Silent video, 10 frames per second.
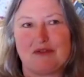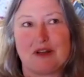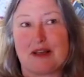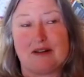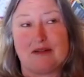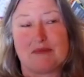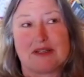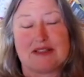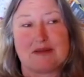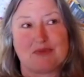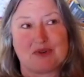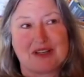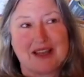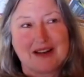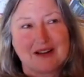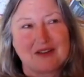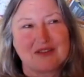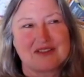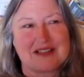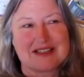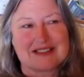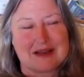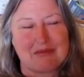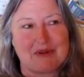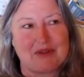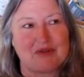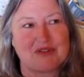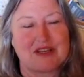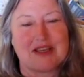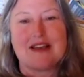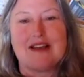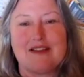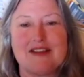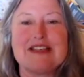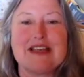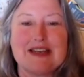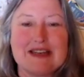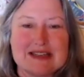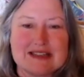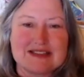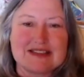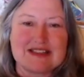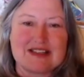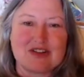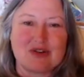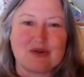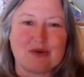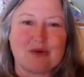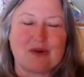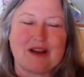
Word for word: I'm not saying botanicals does that, but there's the tendency to